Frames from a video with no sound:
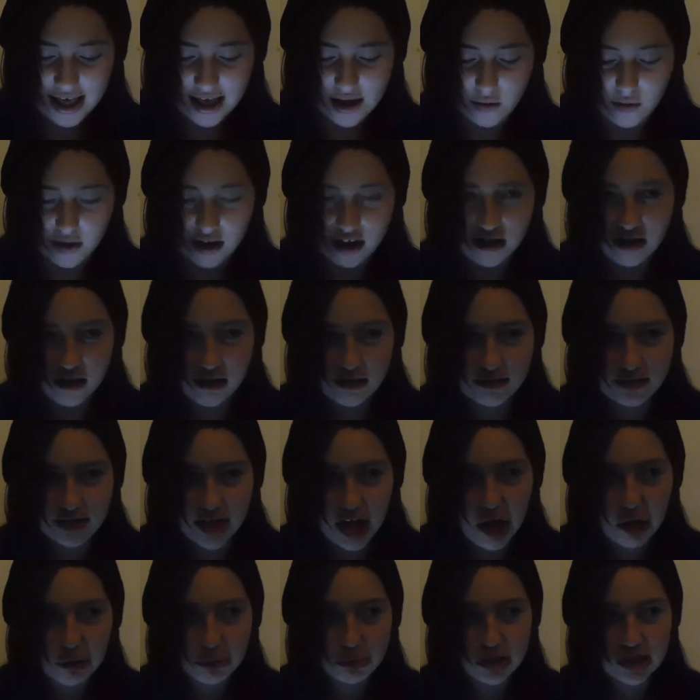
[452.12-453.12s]
Well,
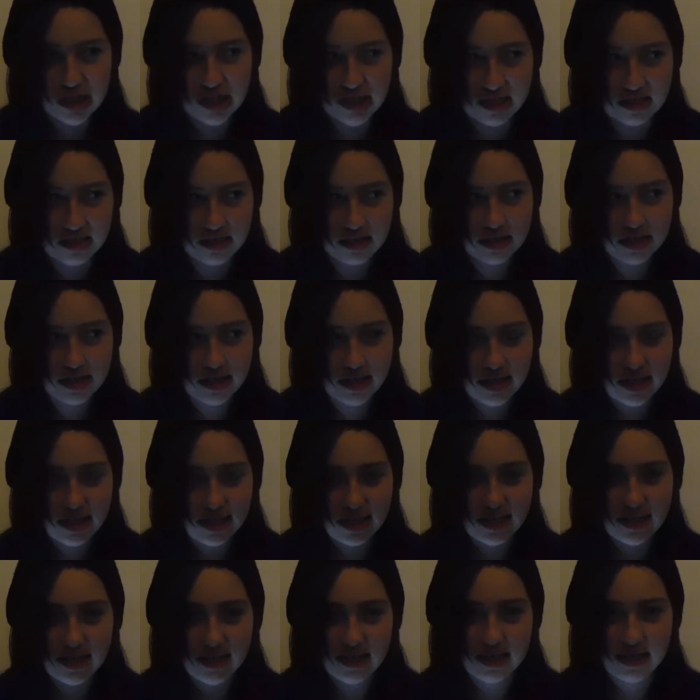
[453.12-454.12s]
not recently.
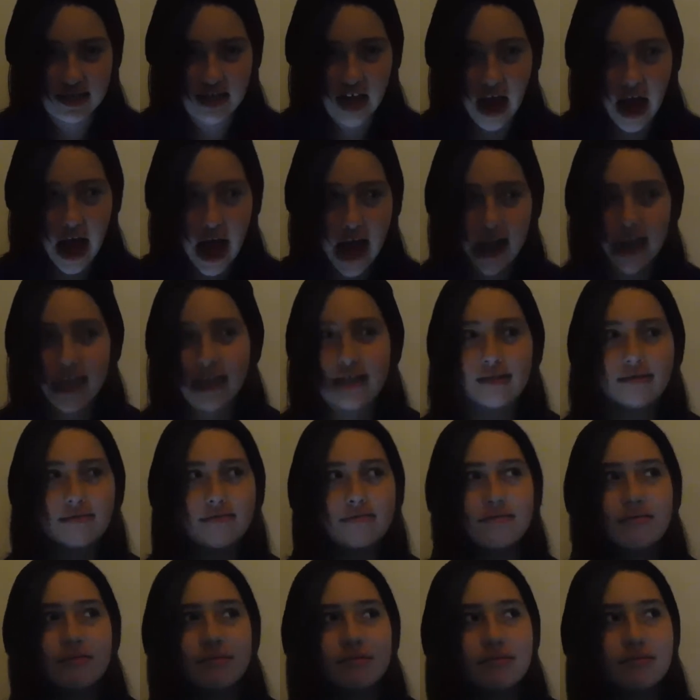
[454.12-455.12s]
Alright,
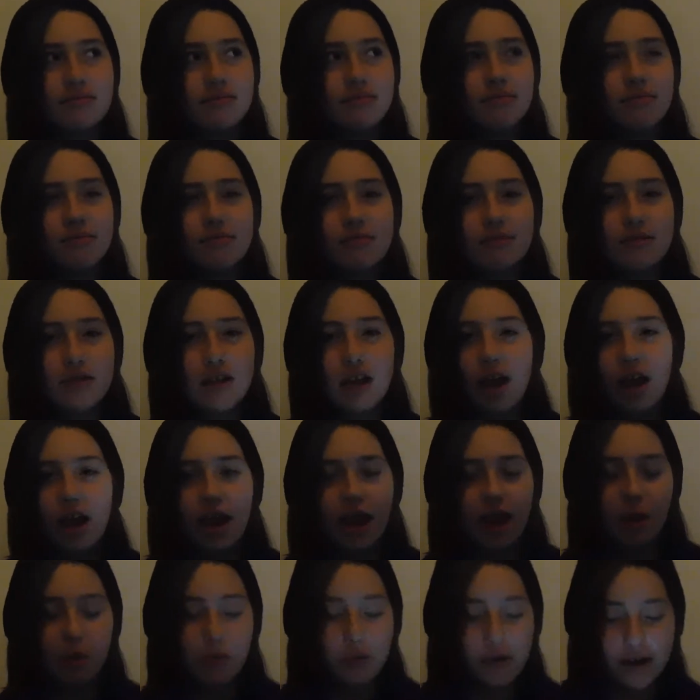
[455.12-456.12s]

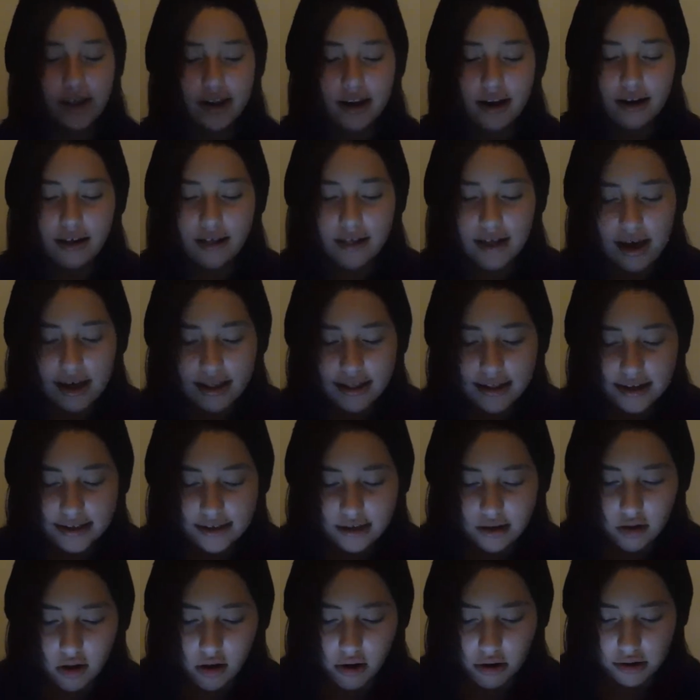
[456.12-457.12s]
I won't get into that. That's a
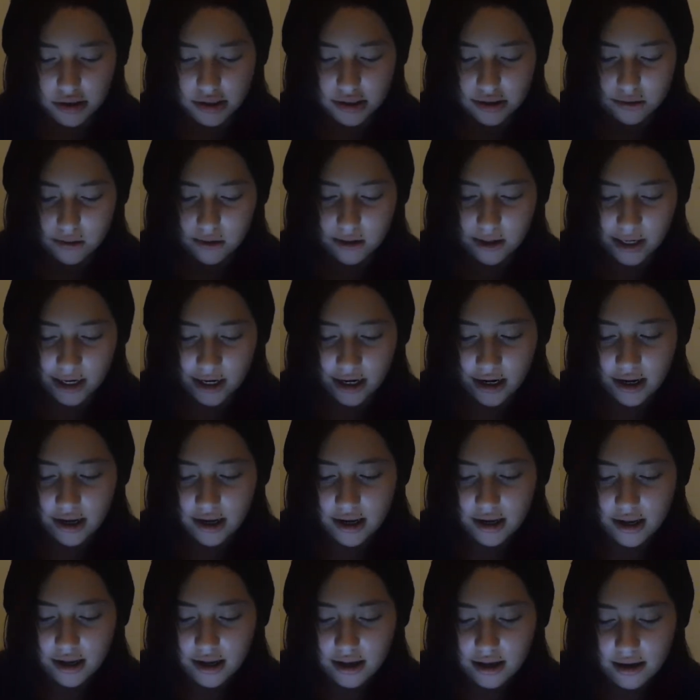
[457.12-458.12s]
long story.
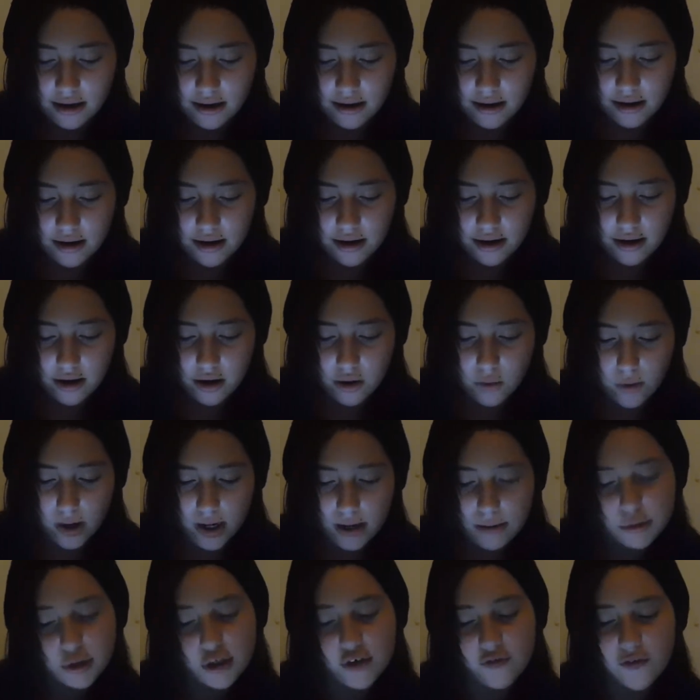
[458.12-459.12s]
Where
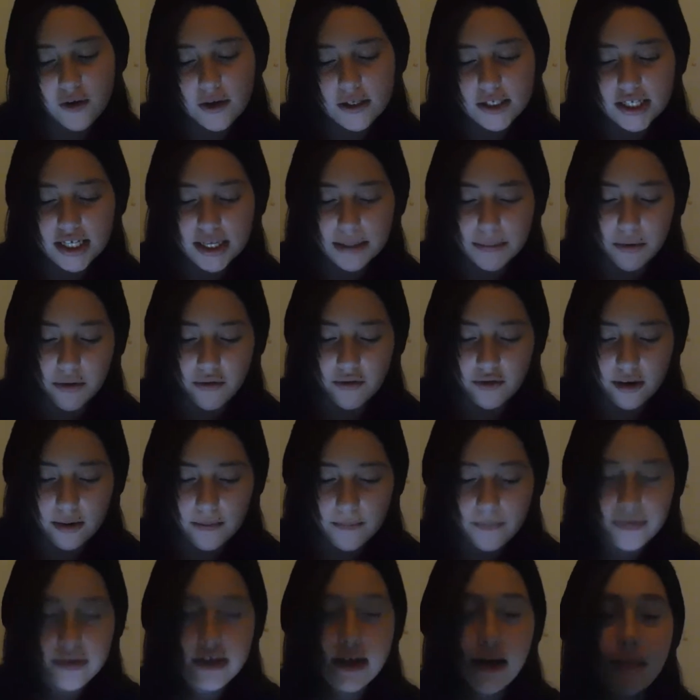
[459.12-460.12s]
was your first sleepover?
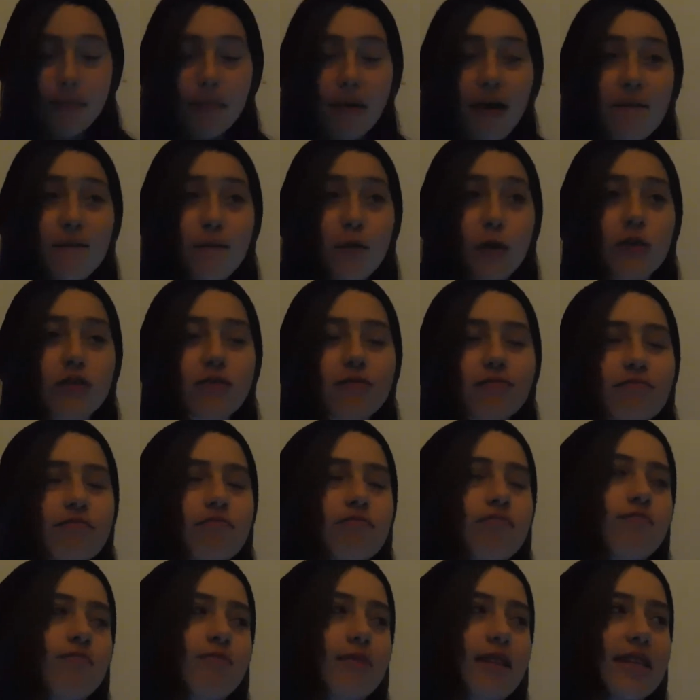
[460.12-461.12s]

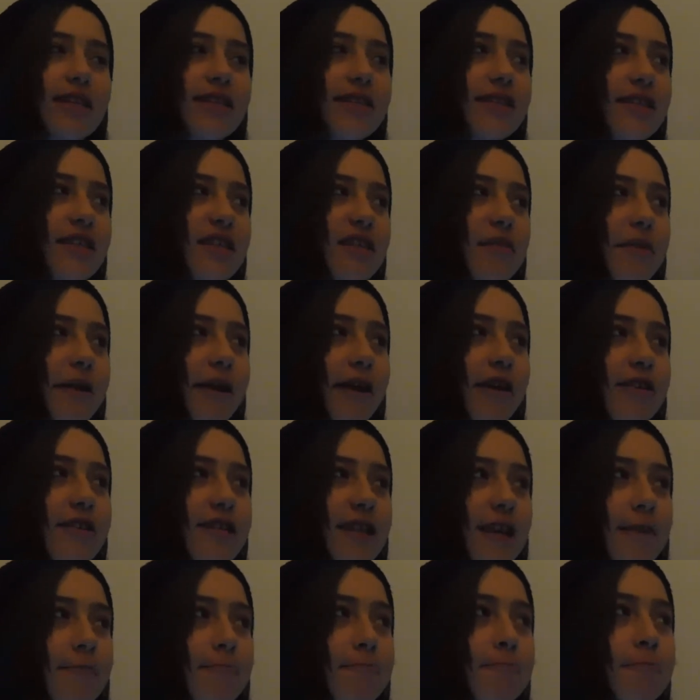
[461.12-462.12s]
This is
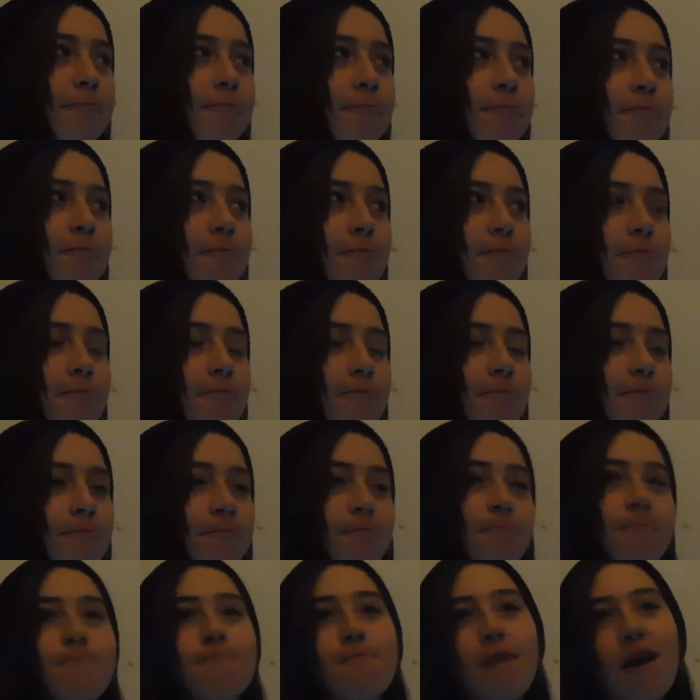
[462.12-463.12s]
embarrassing.
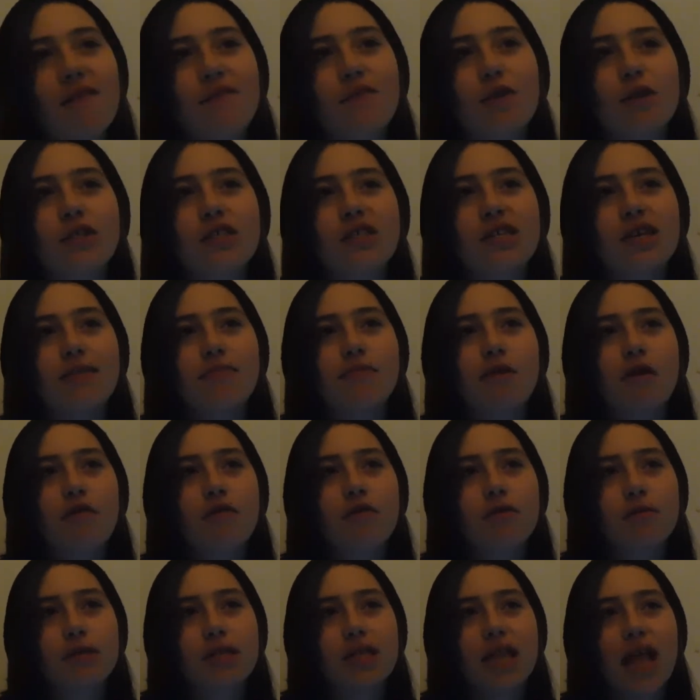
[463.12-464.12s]
My first
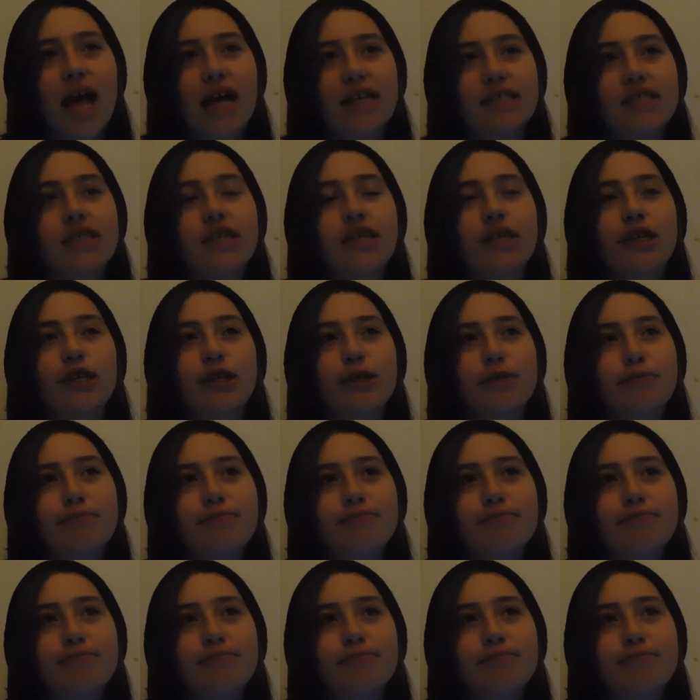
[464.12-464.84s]
sleepover was last year.